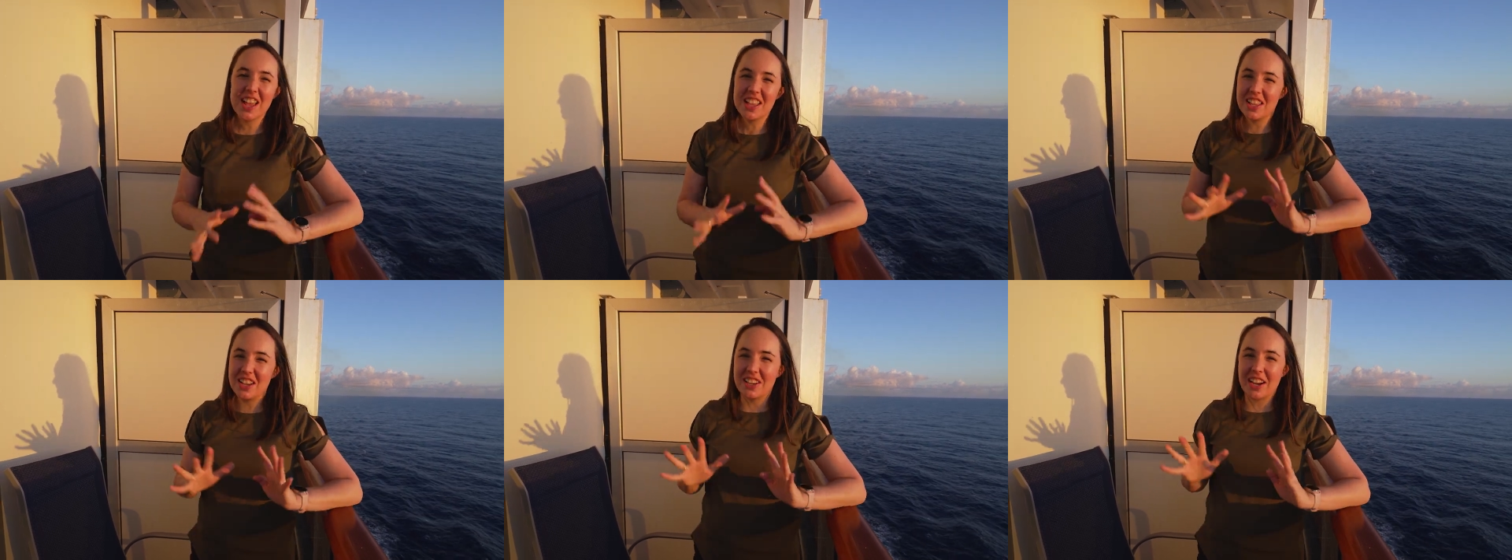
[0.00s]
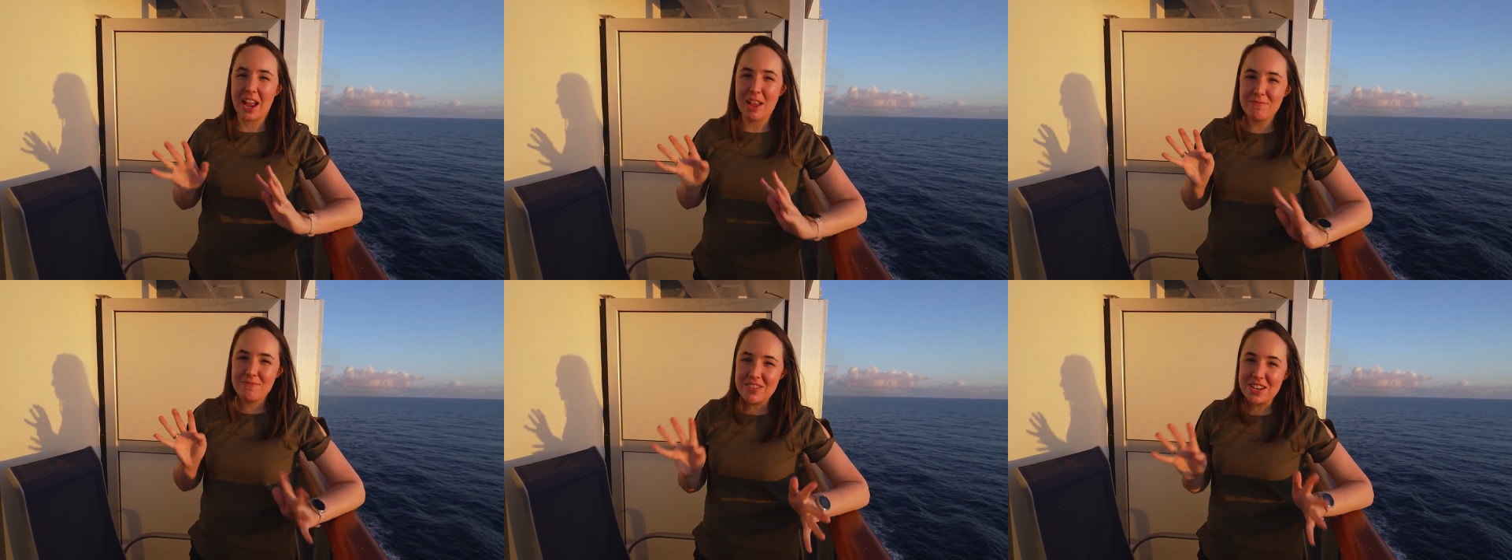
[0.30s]
There
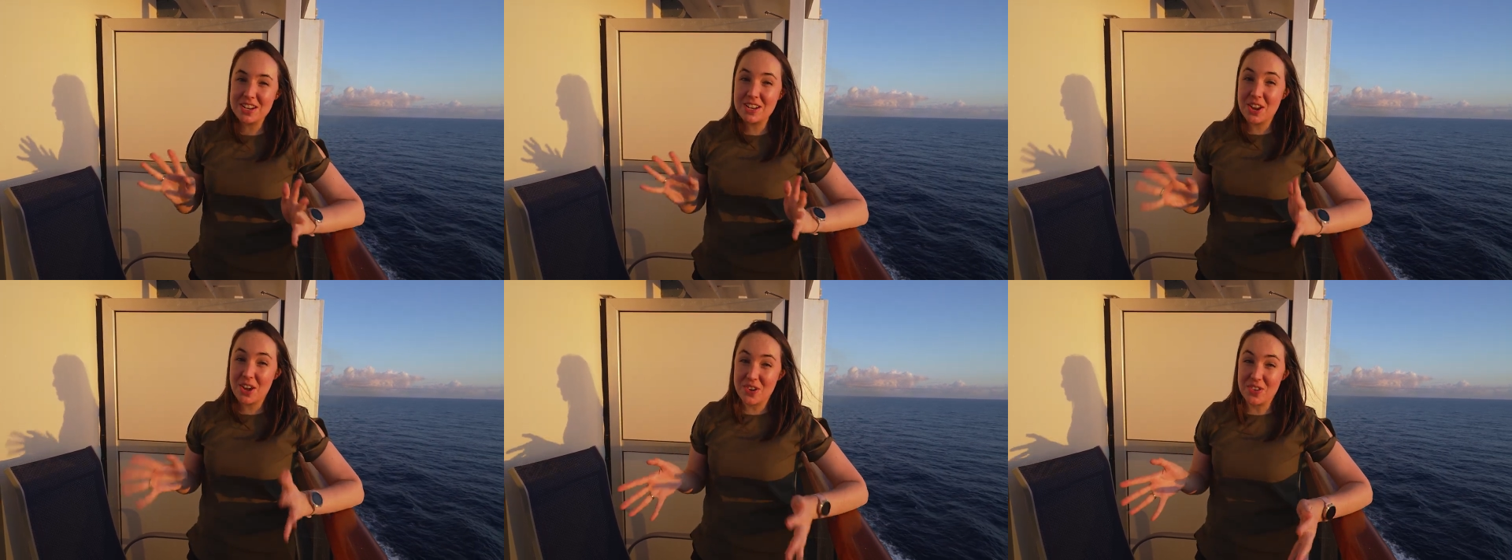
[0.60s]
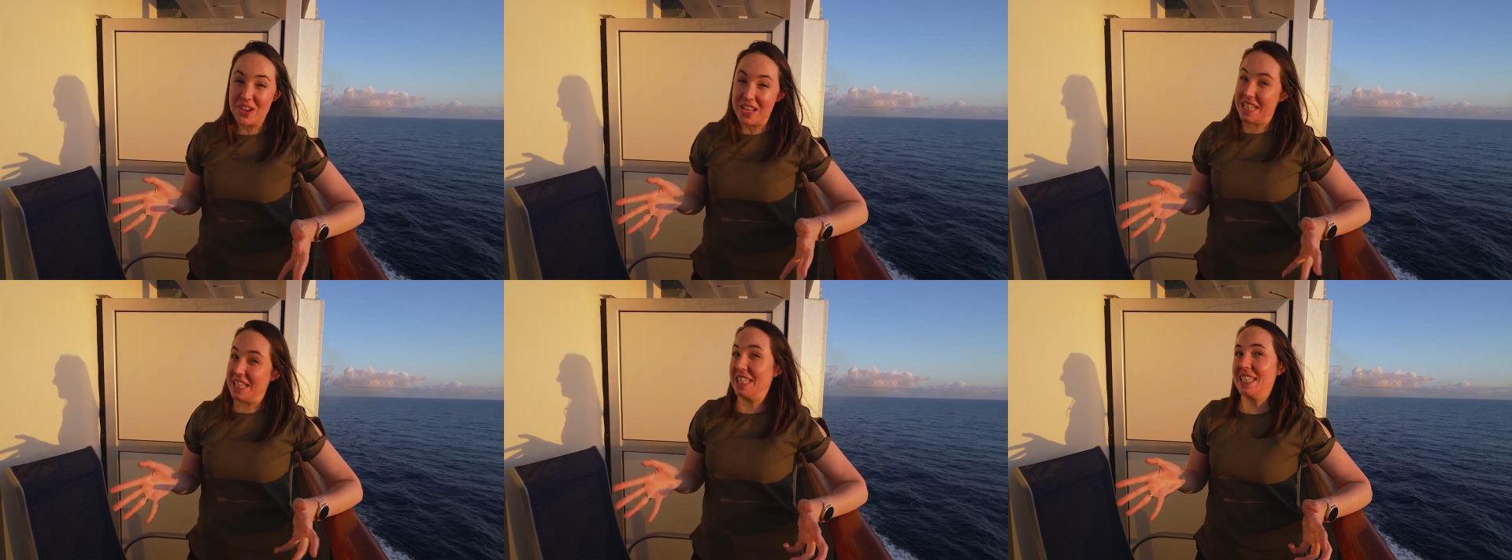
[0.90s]
had been
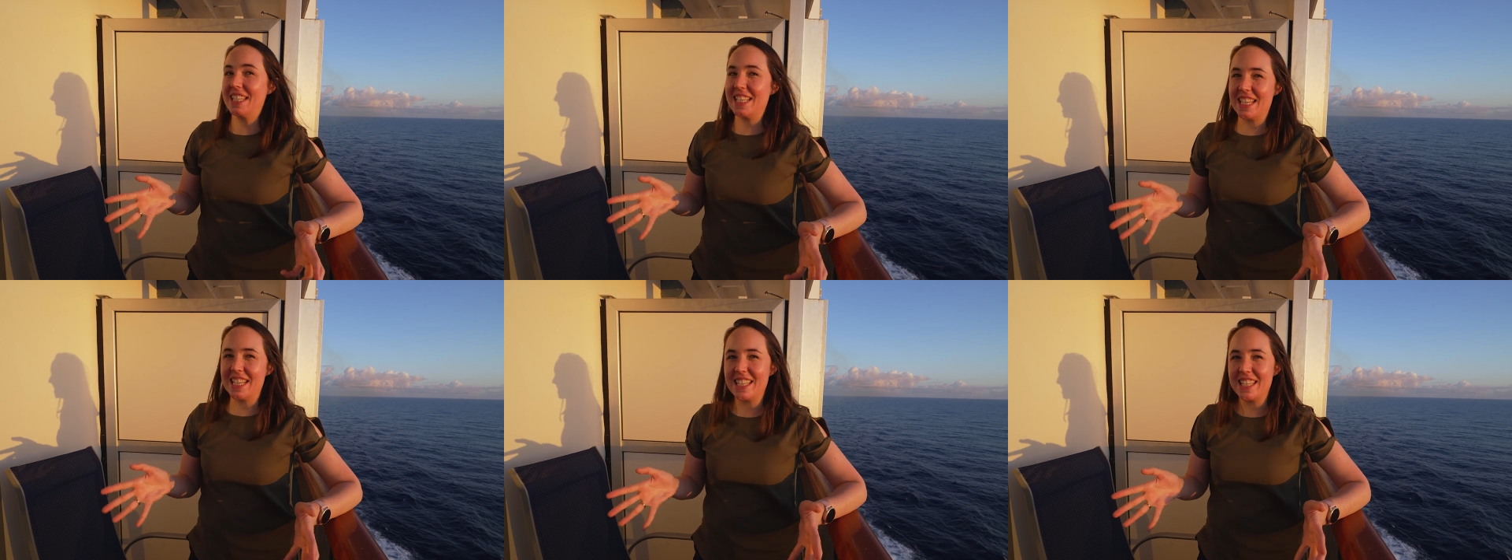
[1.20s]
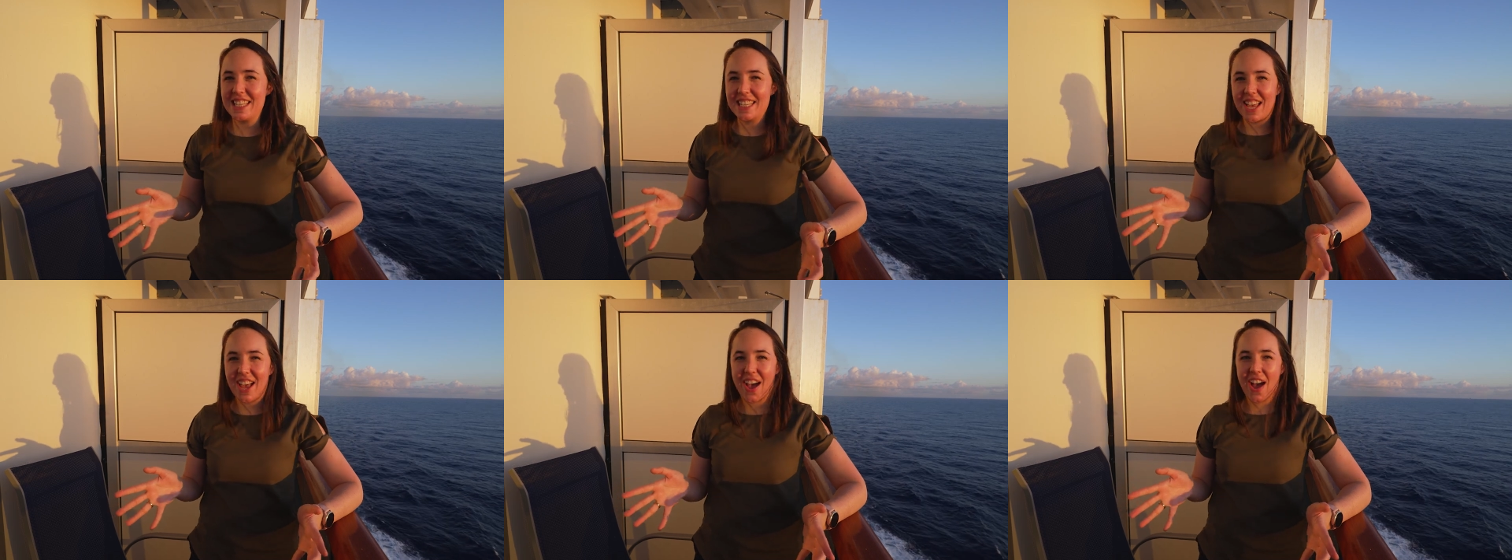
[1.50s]
no
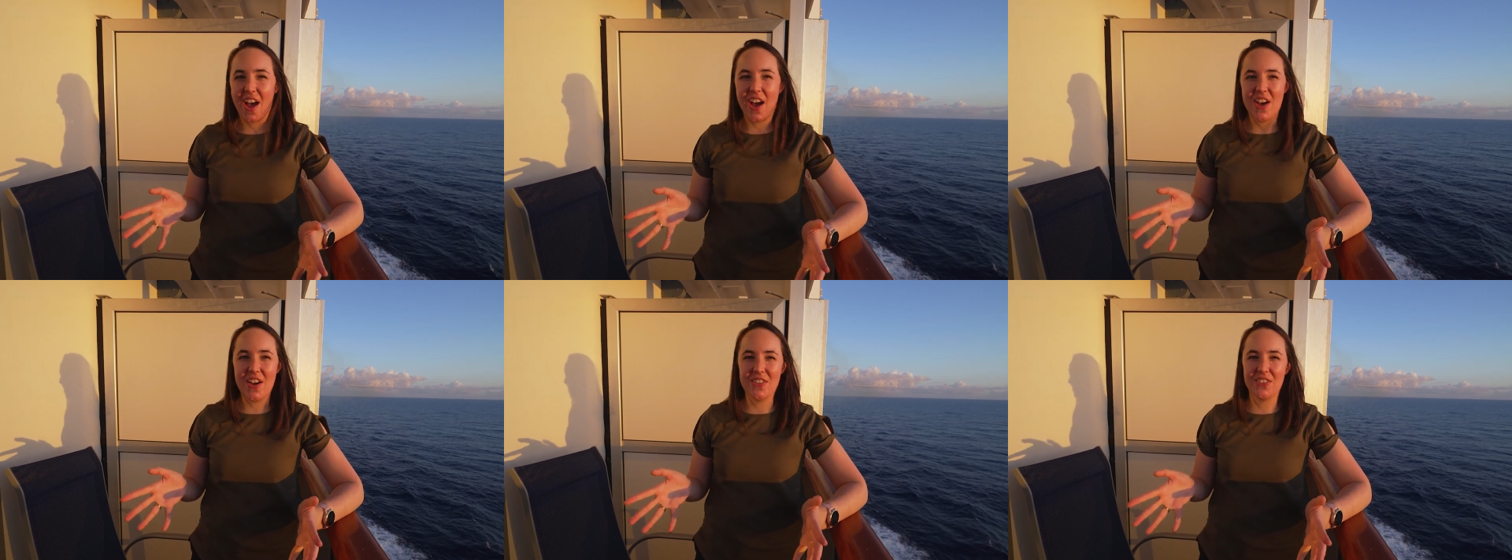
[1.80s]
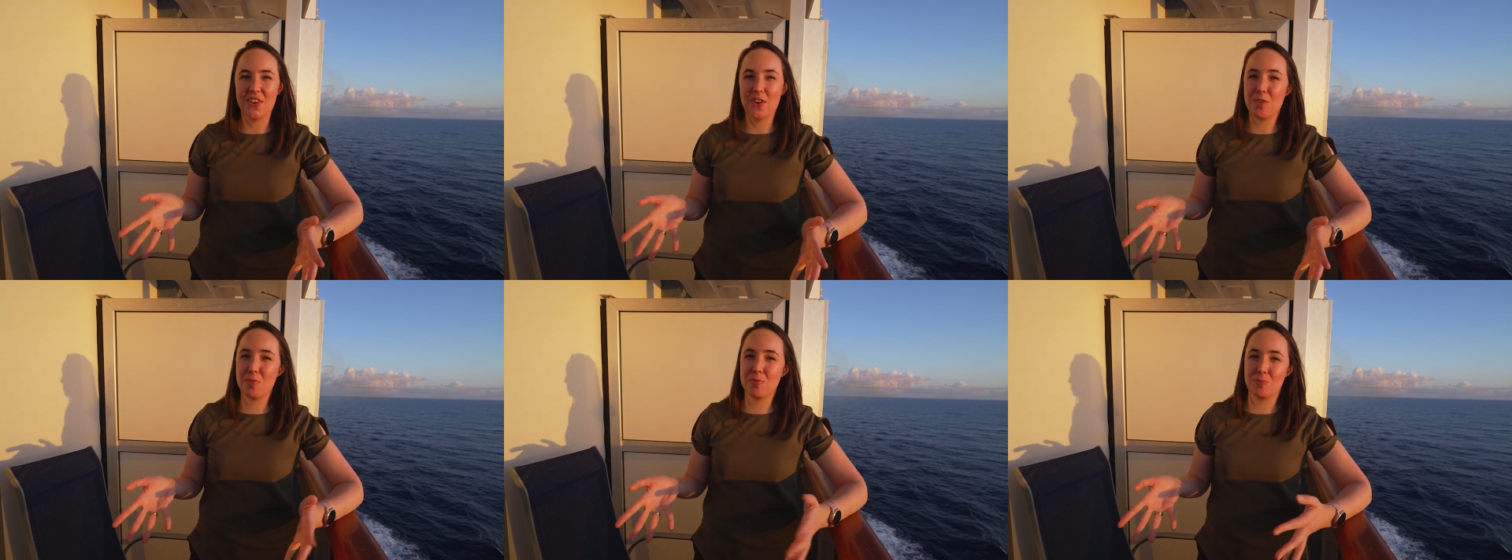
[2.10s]
incidents
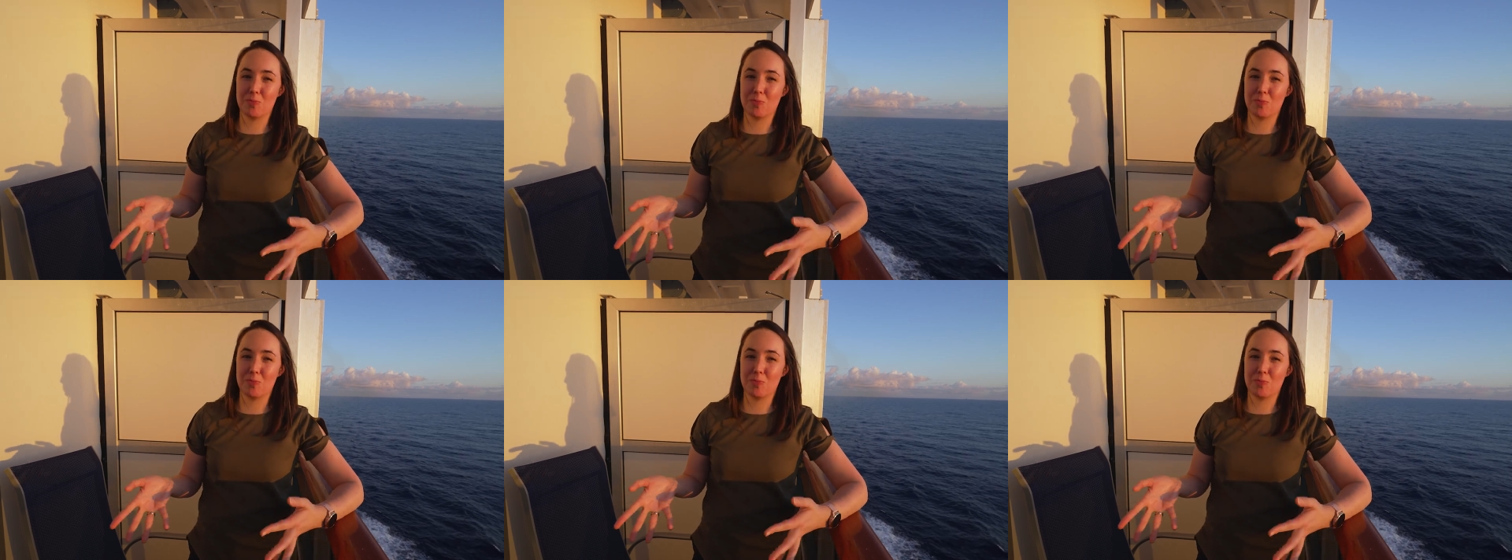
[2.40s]
of